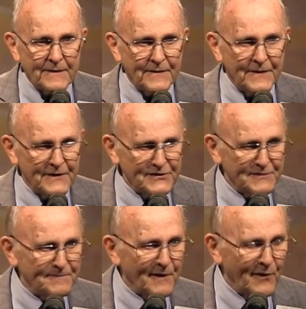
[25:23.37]

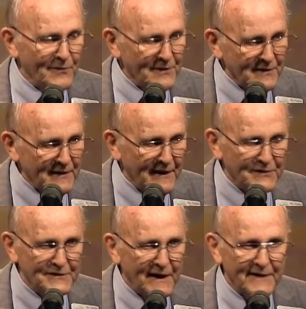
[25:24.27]
this owner
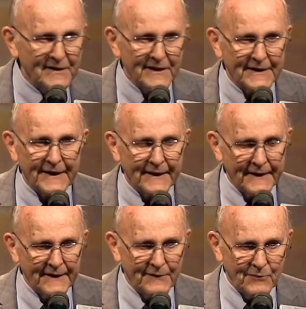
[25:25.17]
is not going to get
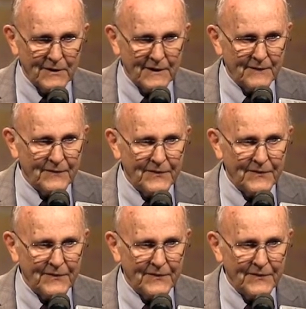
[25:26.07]
anywhere.